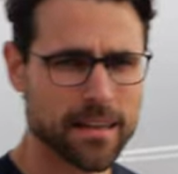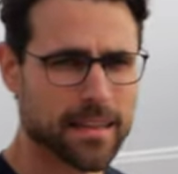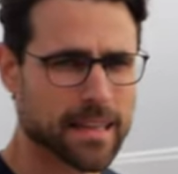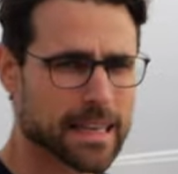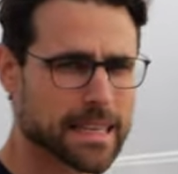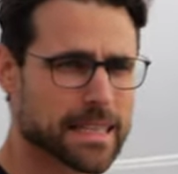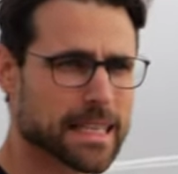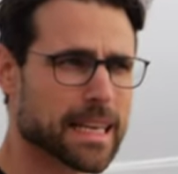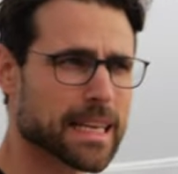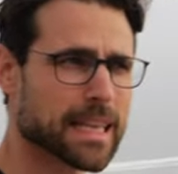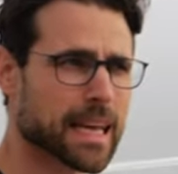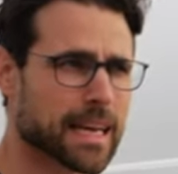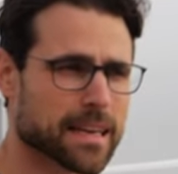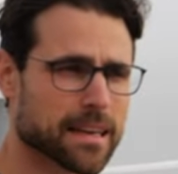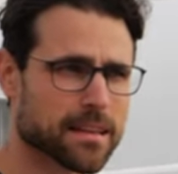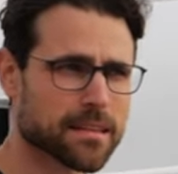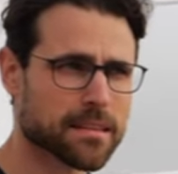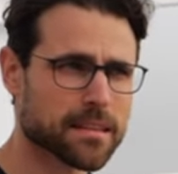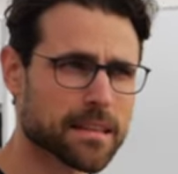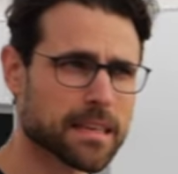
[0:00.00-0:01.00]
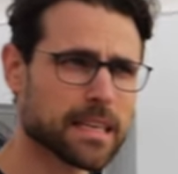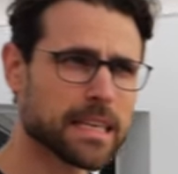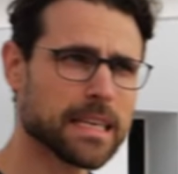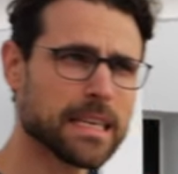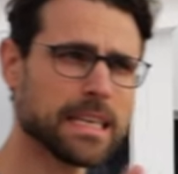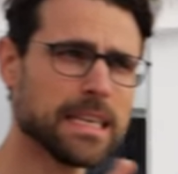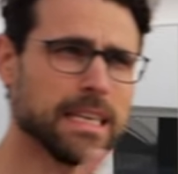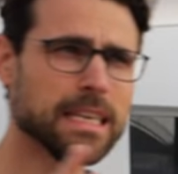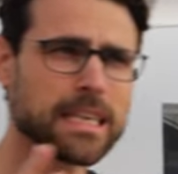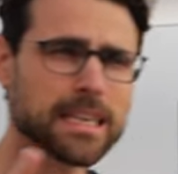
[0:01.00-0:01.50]
let's say like an
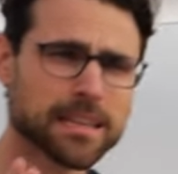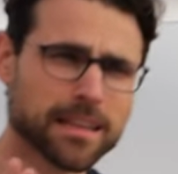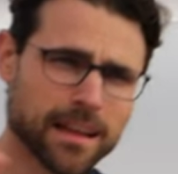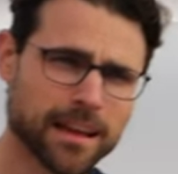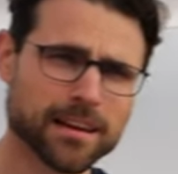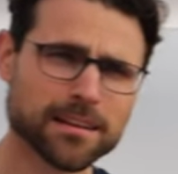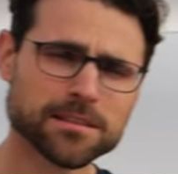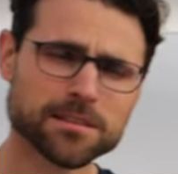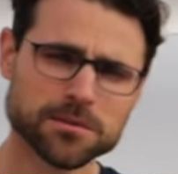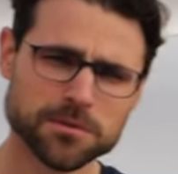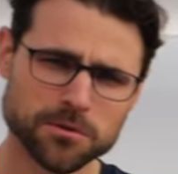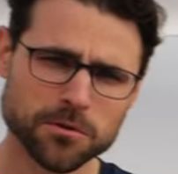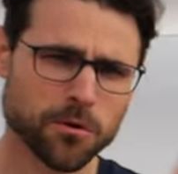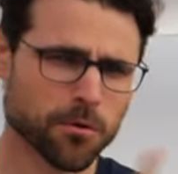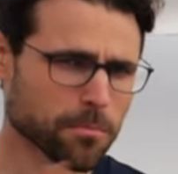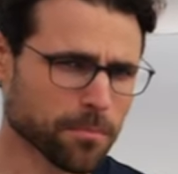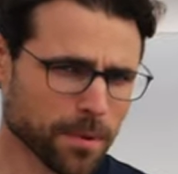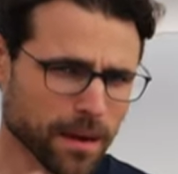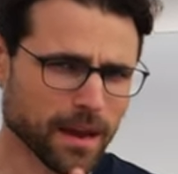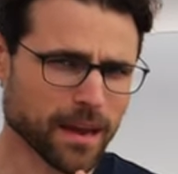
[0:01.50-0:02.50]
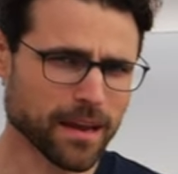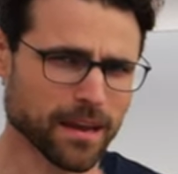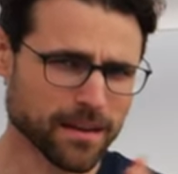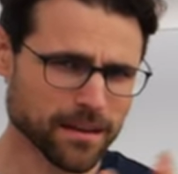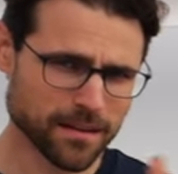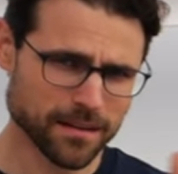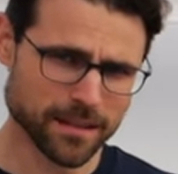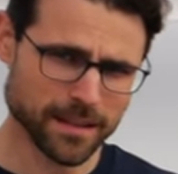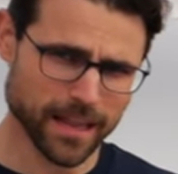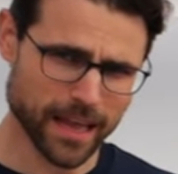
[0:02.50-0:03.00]
E-Class coupe
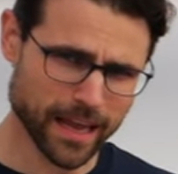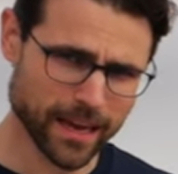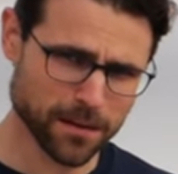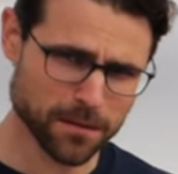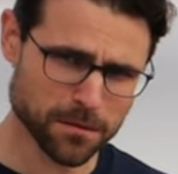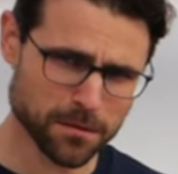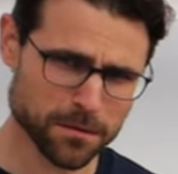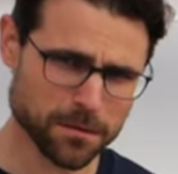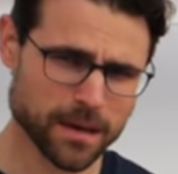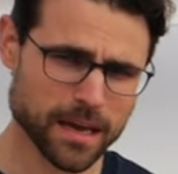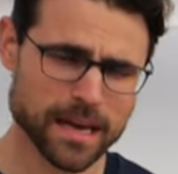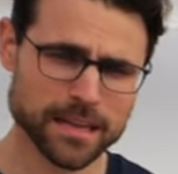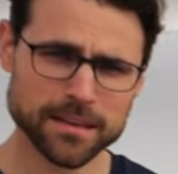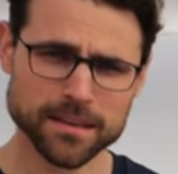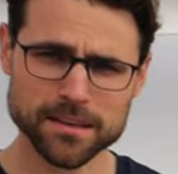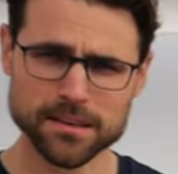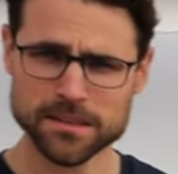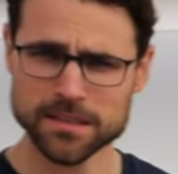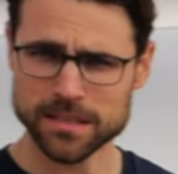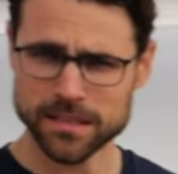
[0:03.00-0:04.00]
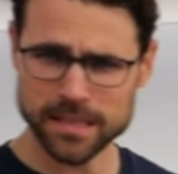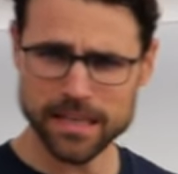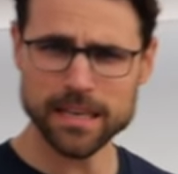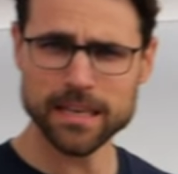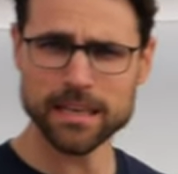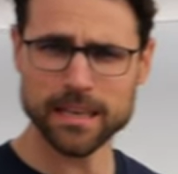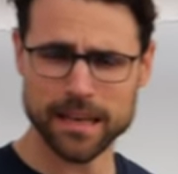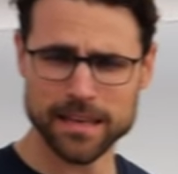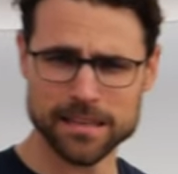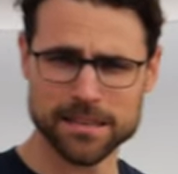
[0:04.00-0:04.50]
length at the
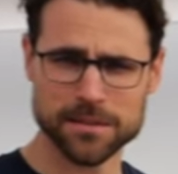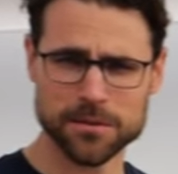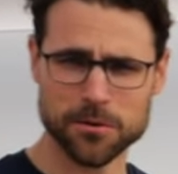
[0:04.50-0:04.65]
C-Class